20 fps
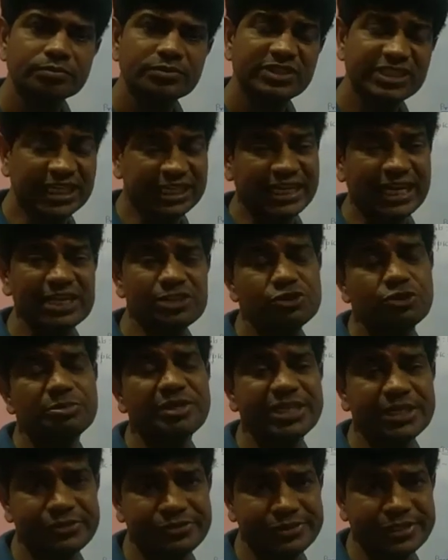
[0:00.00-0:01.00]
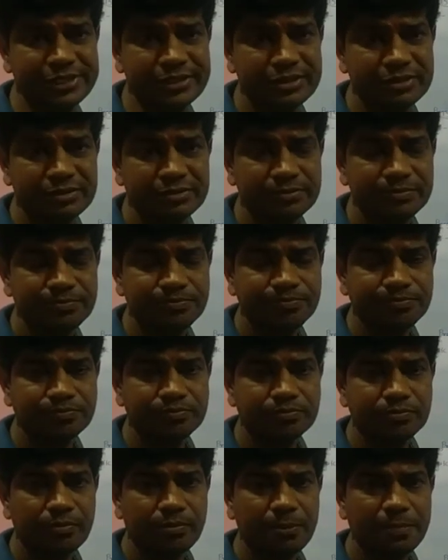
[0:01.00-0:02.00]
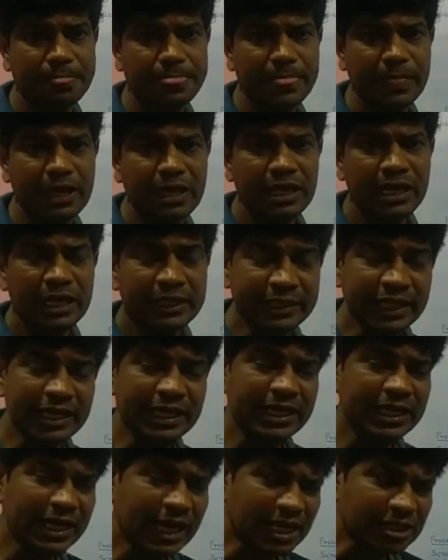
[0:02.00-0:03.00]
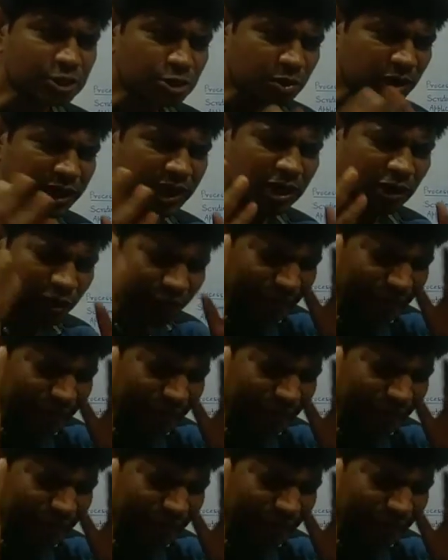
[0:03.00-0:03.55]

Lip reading: that has to be tested. Then he has to undergo